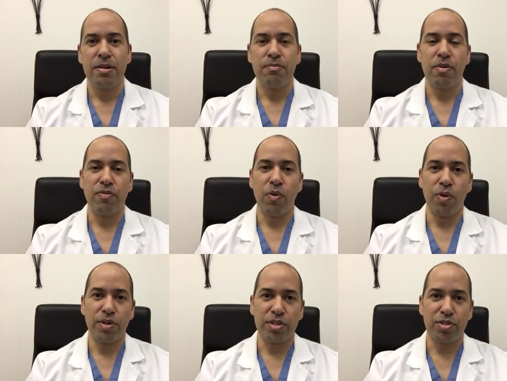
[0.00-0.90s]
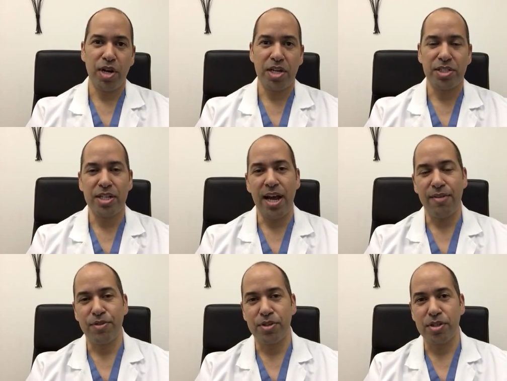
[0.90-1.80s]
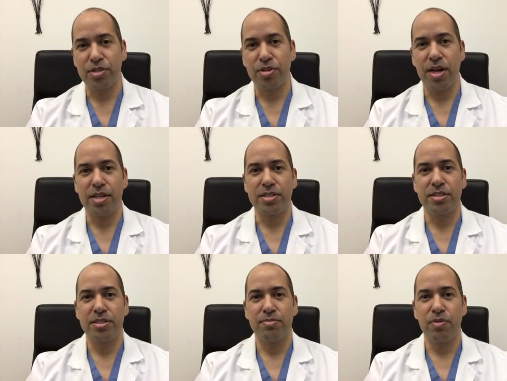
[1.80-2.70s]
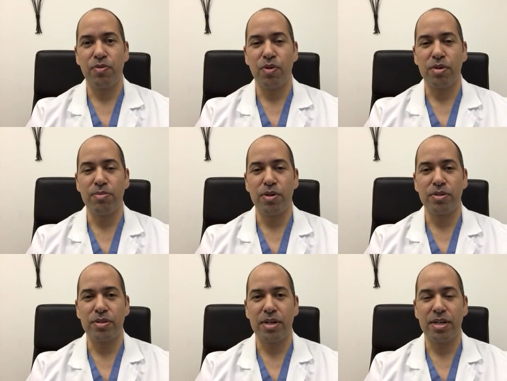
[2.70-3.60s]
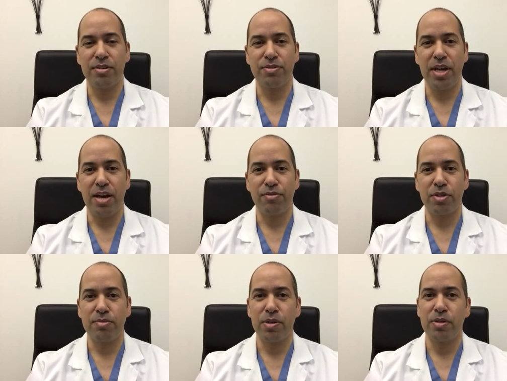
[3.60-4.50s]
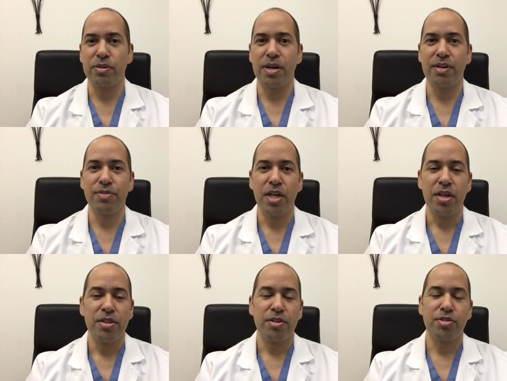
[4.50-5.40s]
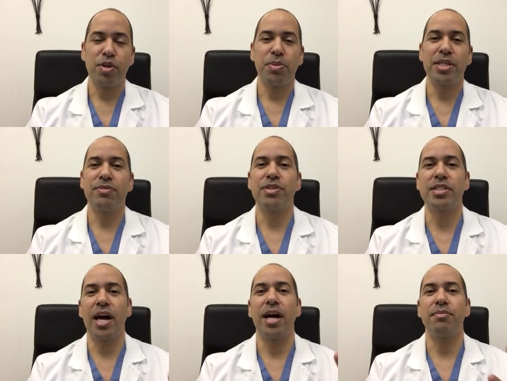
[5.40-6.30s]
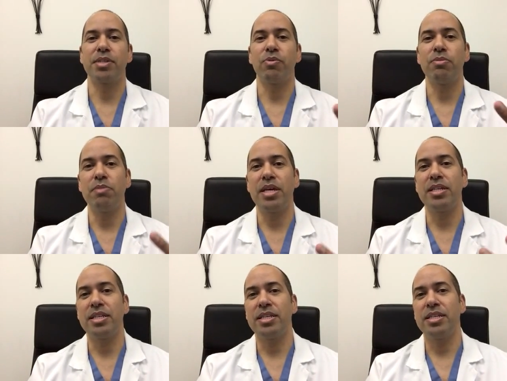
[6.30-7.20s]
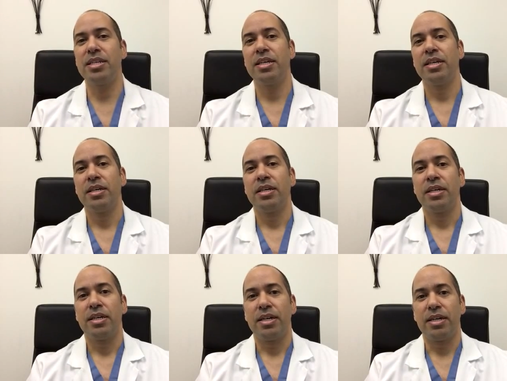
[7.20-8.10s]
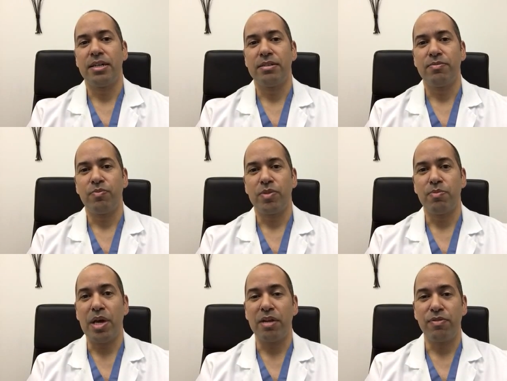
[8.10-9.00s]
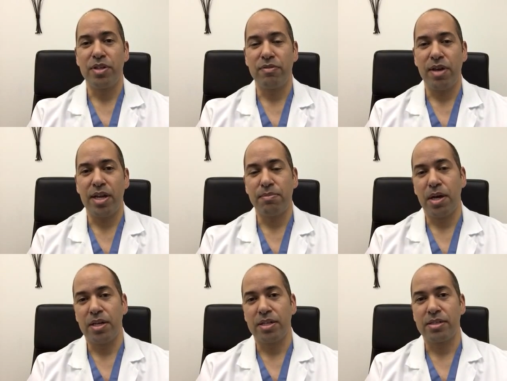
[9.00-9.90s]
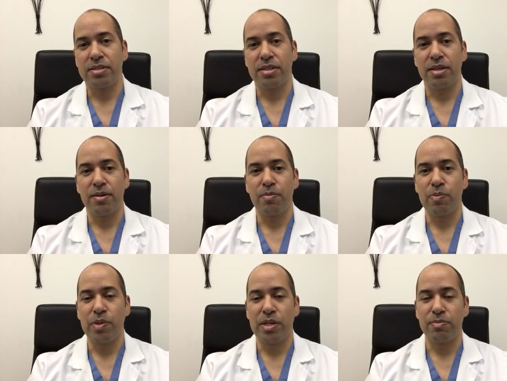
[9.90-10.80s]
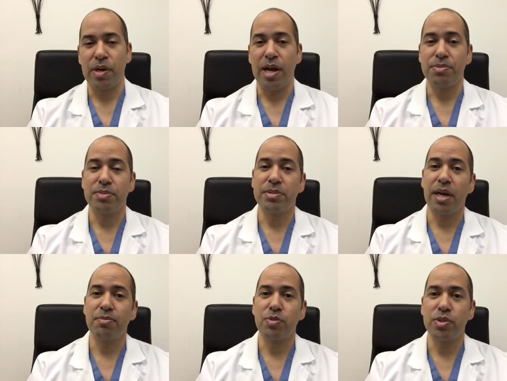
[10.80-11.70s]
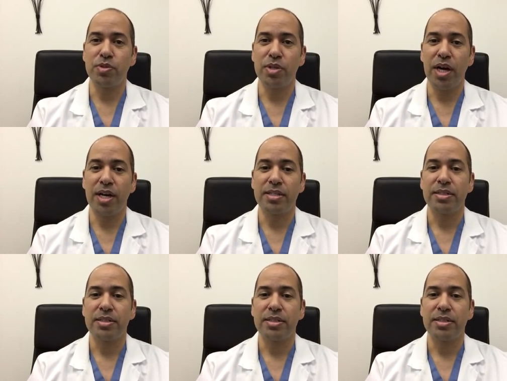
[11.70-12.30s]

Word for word: before an extraction, after an extraction, before a bone graft, after a bone graft? There's so many different times that we may need the benefit of antibiotics, and perhaps sometimes we do not.